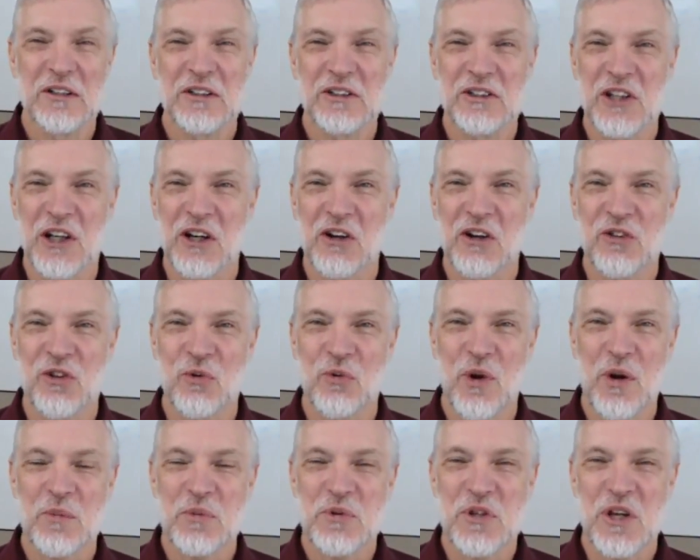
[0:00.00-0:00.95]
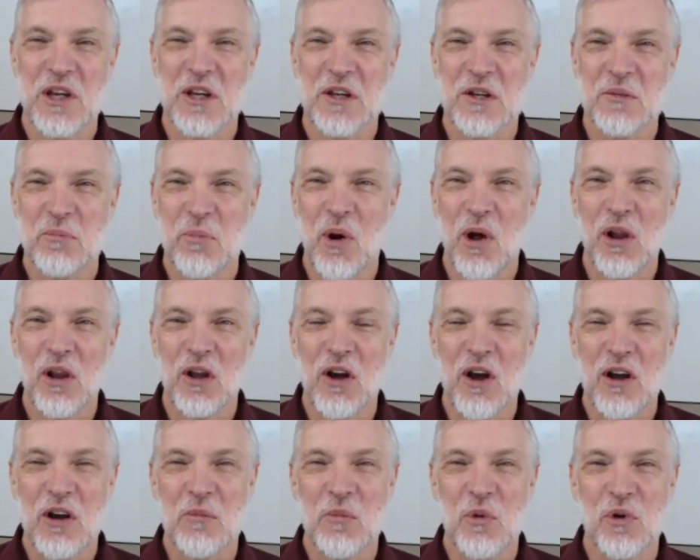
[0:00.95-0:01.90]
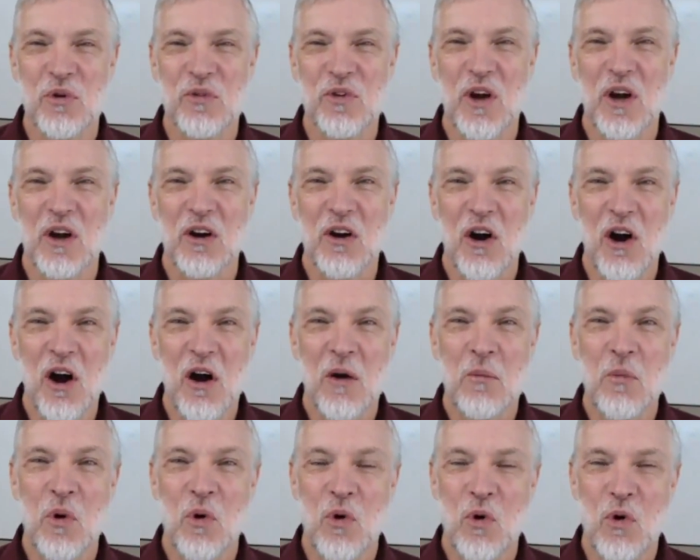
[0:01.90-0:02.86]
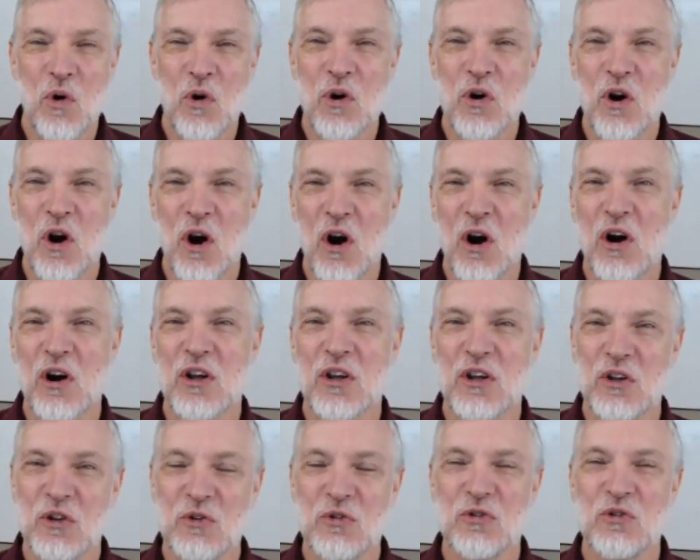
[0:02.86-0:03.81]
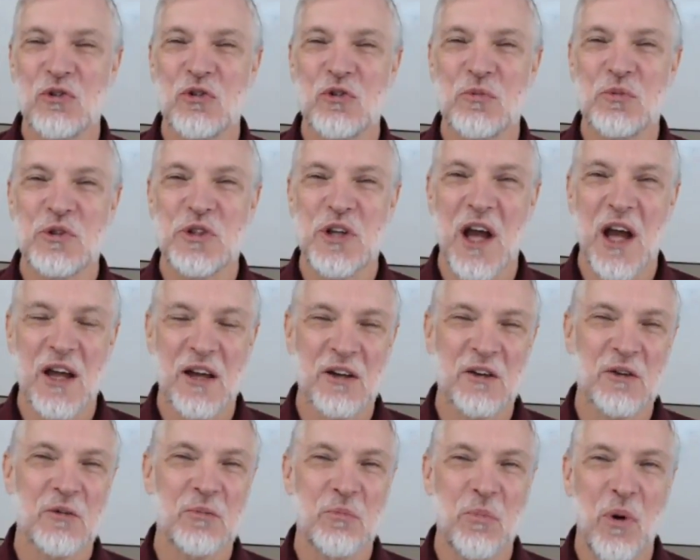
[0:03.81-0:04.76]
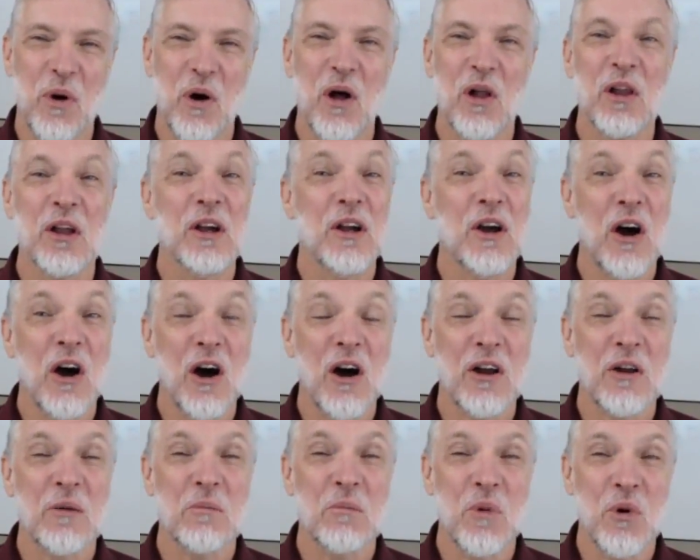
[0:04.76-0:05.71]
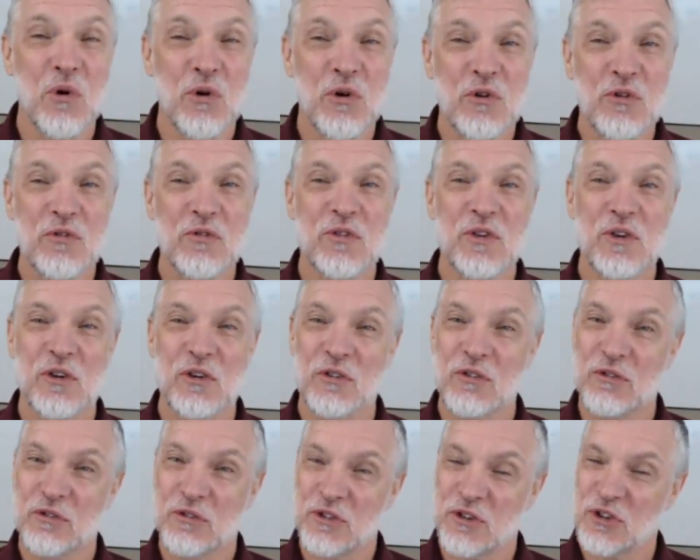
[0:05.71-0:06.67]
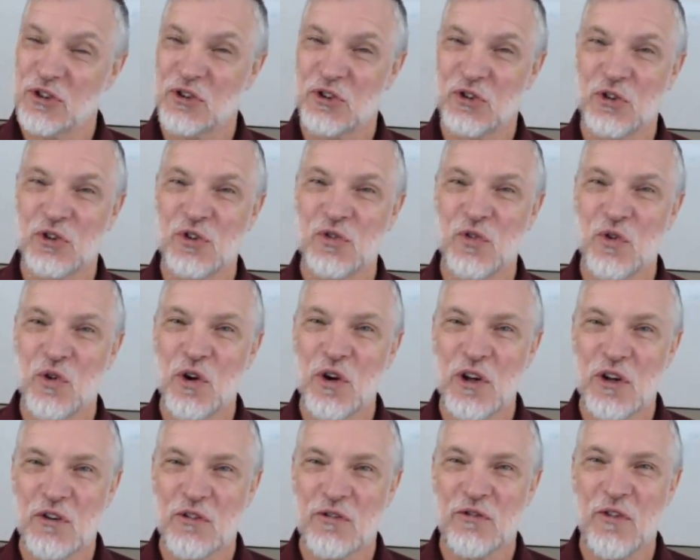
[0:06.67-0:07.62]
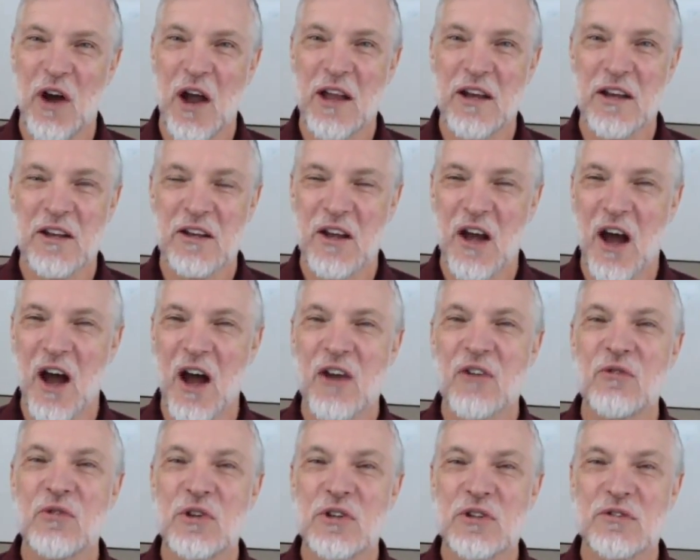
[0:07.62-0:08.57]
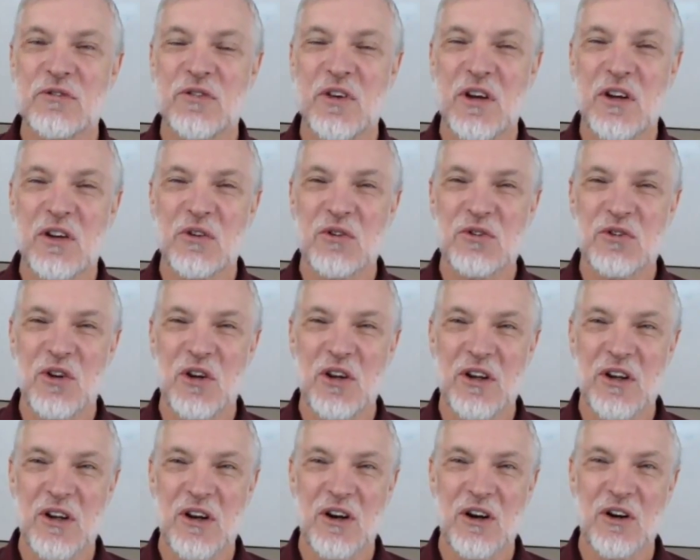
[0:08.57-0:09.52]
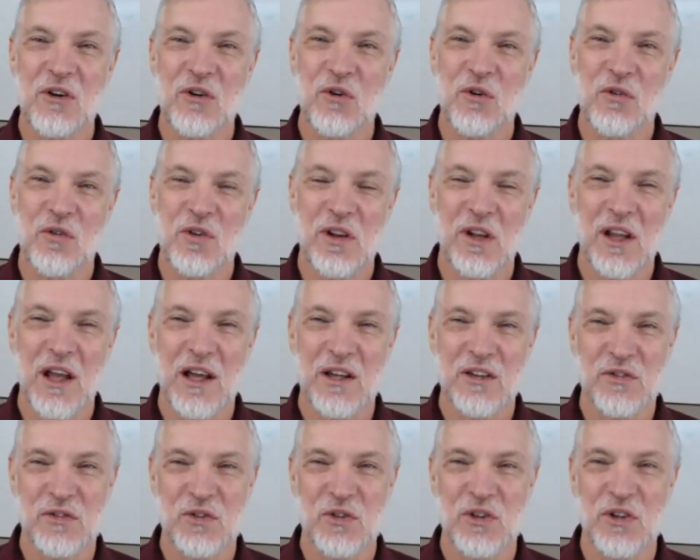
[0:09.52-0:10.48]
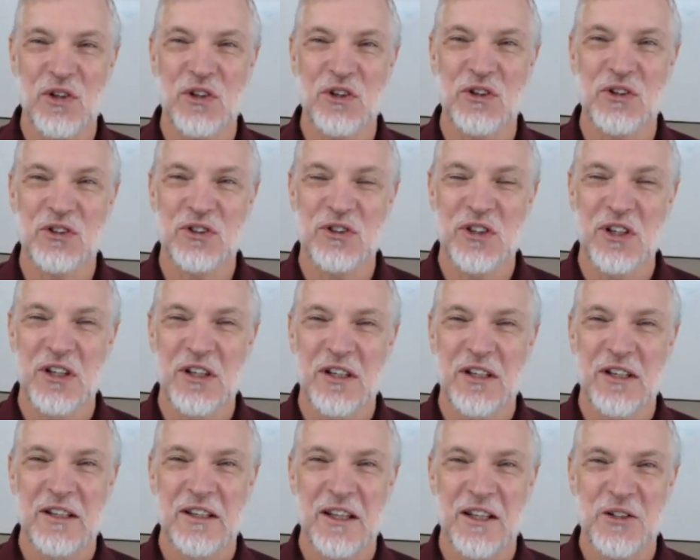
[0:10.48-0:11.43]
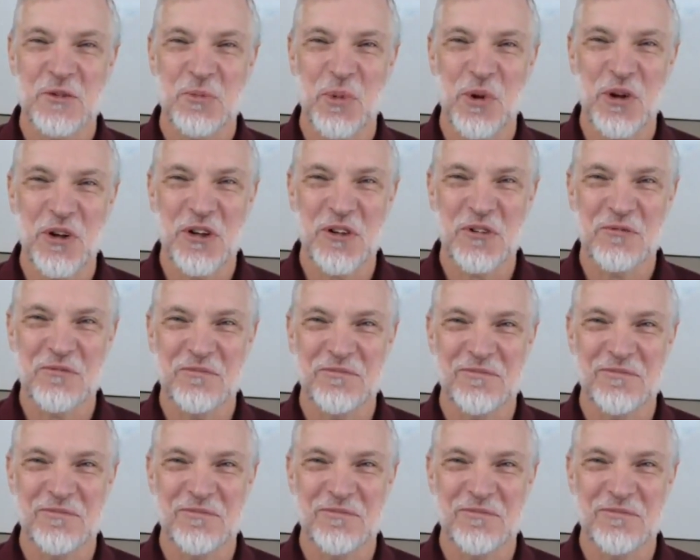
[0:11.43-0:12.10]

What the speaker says: check out their website, pawlikautomotive.com, or our YouTube channel, Pawlik Automotive. You'll just search for it. You'll find it. Hundreds of videos on there over the last few years. Thanks, Bernie.